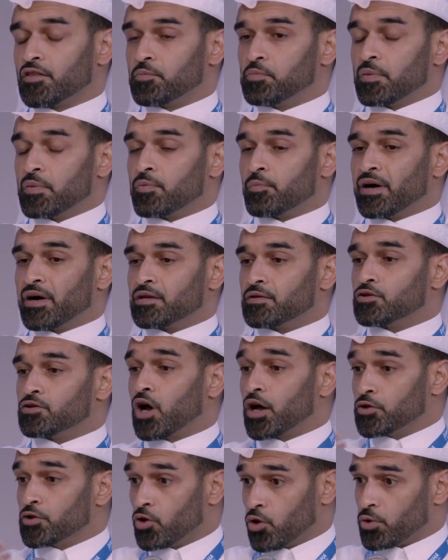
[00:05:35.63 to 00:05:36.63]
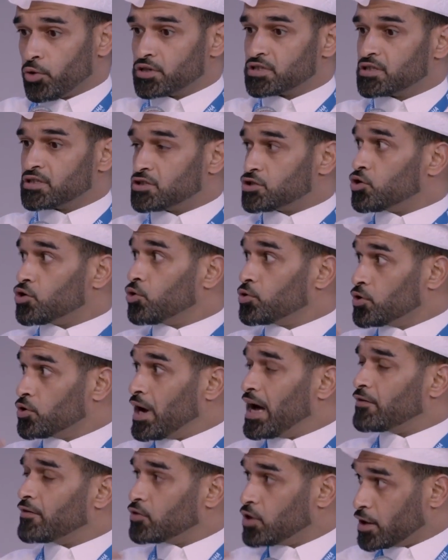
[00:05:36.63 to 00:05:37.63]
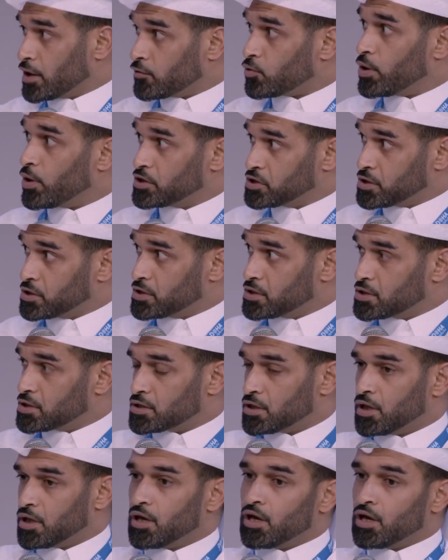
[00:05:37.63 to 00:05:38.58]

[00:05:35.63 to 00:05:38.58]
people might not know us, and so, you know, have a lot of questions.